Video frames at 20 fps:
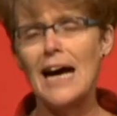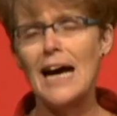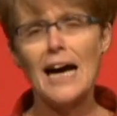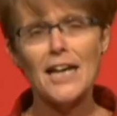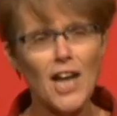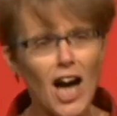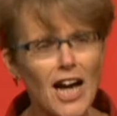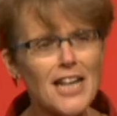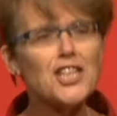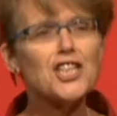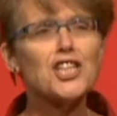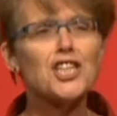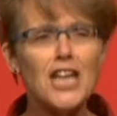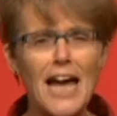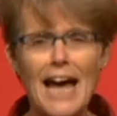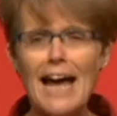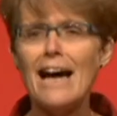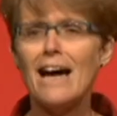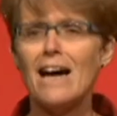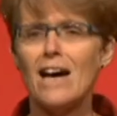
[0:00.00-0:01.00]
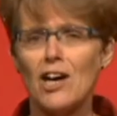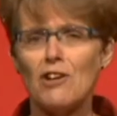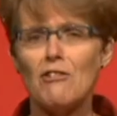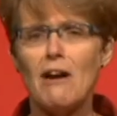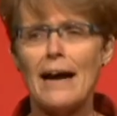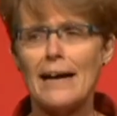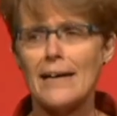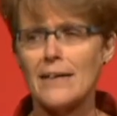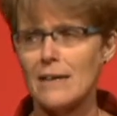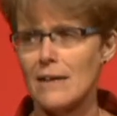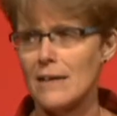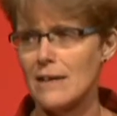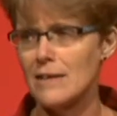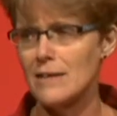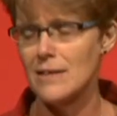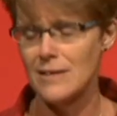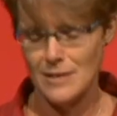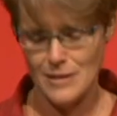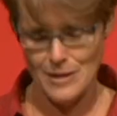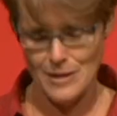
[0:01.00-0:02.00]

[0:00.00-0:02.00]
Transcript: And I share her anger.